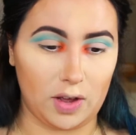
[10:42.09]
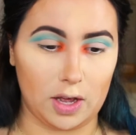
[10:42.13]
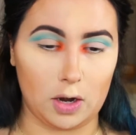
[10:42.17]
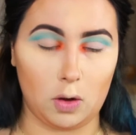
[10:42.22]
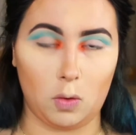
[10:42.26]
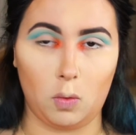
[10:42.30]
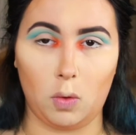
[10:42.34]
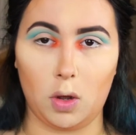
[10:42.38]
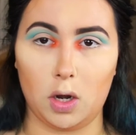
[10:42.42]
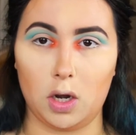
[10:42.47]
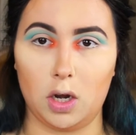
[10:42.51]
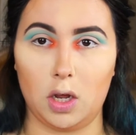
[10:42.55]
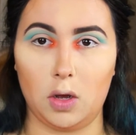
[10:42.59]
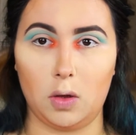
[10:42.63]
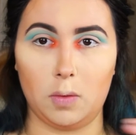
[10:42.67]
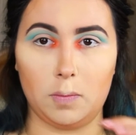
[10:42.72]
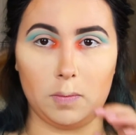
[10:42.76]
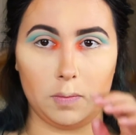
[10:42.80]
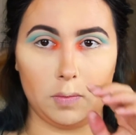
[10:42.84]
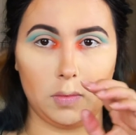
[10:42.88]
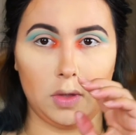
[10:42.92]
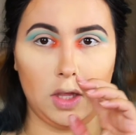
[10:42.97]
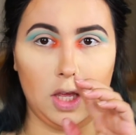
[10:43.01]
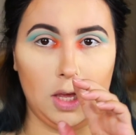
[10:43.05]
I don't want to
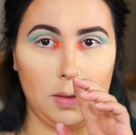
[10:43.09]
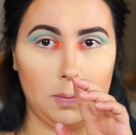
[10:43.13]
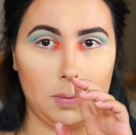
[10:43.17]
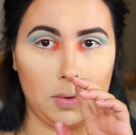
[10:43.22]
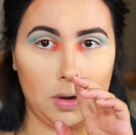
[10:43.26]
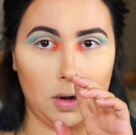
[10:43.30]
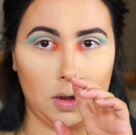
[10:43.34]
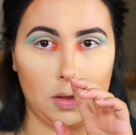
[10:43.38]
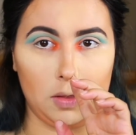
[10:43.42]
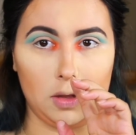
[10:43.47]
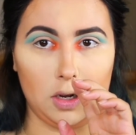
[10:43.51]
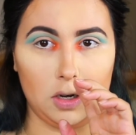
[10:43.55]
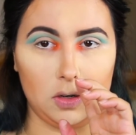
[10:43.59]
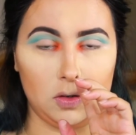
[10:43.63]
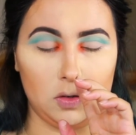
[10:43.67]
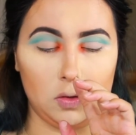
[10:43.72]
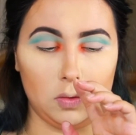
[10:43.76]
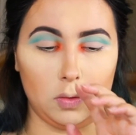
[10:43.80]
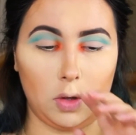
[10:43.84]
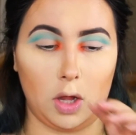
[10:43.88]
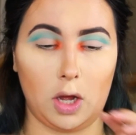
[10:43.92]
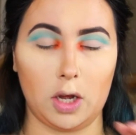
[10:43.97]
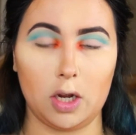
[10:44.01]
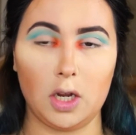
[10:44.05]
keep it on there
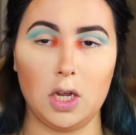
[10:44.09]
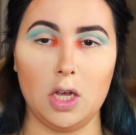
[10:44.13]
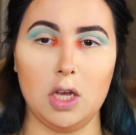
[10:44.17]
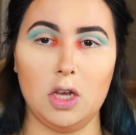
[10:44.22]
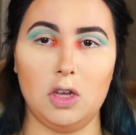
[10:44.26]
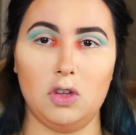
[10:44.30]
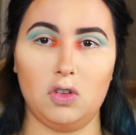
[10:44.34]
too long.